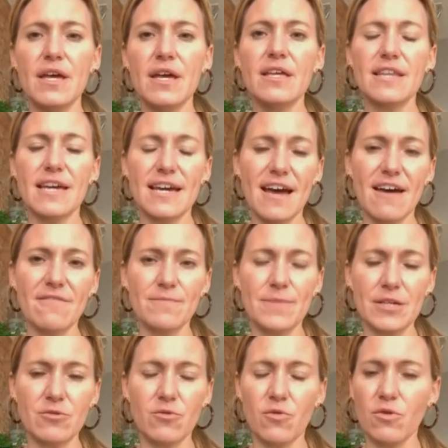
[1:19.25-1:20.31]
They have
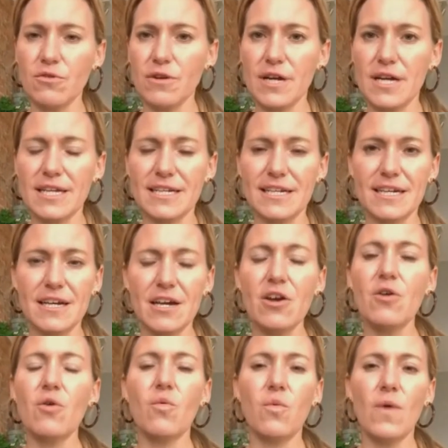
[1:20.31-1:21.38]
been ordering
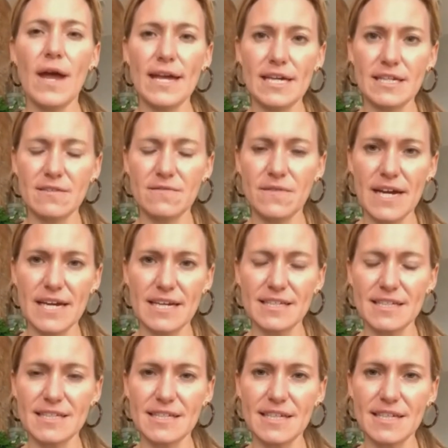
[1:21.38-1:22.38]
way in advance.